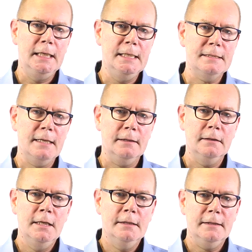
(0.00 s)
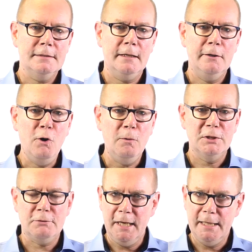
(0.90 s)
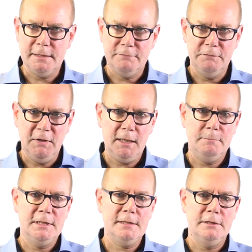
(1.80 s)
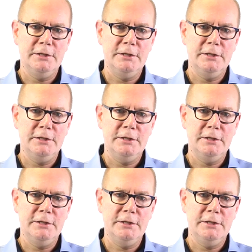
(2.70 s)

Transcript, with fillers: is that there's an enormous range of developments